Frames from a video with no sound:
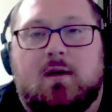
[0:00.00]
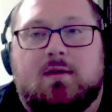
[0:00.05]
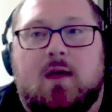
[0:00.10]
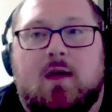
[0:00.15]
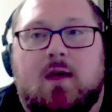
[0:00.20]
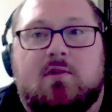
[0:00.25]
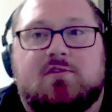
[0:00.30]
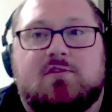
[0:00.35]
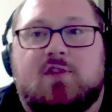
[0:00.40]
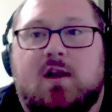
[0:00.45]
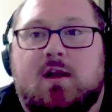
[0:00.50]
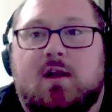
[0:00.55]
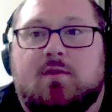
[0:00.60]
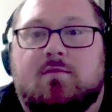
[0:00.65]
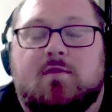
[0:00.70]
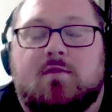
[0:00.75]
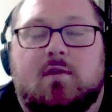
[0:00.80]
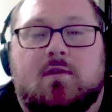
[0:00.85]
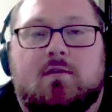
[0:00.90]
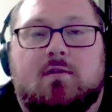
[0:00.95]
kettlebell
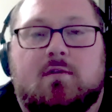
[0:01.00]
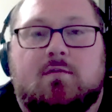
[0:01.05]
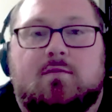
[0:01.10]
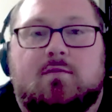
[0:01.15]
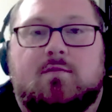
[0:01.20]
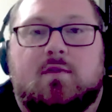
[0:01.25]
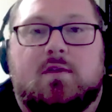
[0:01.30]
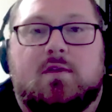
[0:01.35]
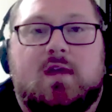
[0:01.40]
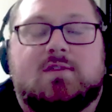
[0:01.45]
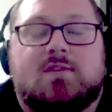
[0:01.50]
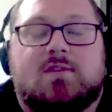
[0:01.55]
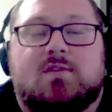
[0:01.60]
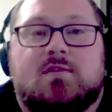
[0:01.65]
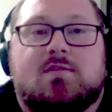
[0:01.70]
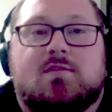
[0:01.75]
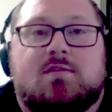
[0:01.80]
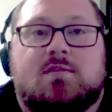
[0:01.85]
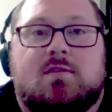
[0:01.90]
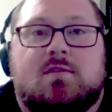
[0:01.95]
training for
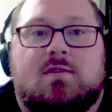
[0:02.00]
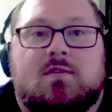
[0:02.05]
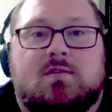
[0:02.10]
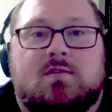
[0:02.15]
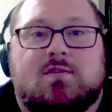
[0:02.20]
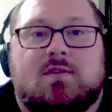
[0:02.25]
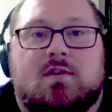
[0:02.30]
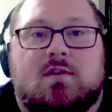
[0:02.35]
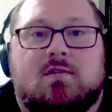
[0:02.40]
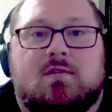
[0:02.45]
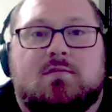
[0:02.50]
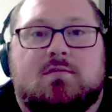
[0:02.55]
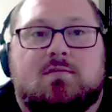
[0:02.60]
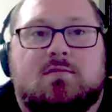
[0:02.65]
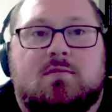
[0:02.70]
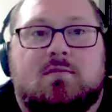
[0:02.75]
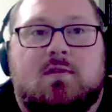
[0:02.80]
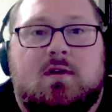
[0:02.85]
dancers. So